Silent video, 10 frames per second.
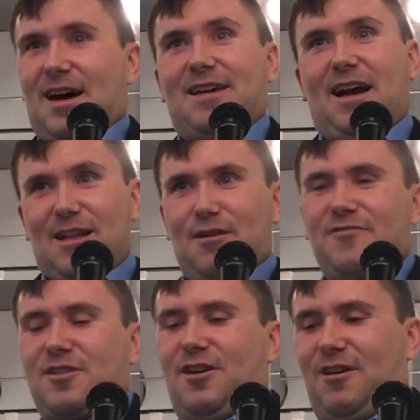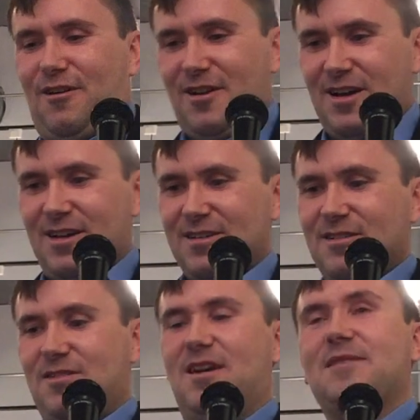I got out of the car,
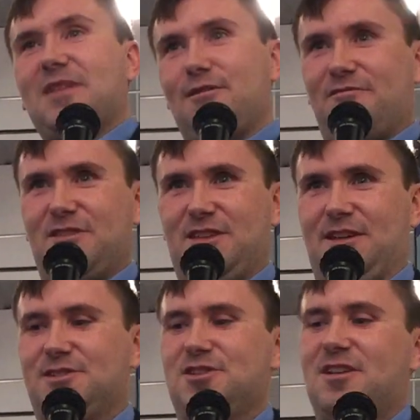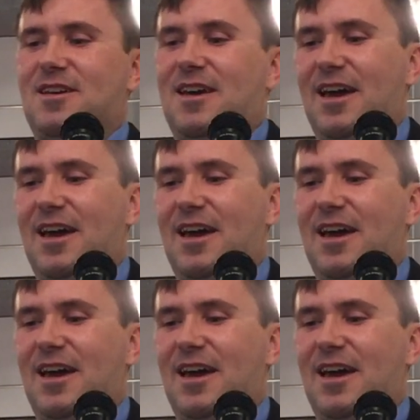climbed out of the ditch,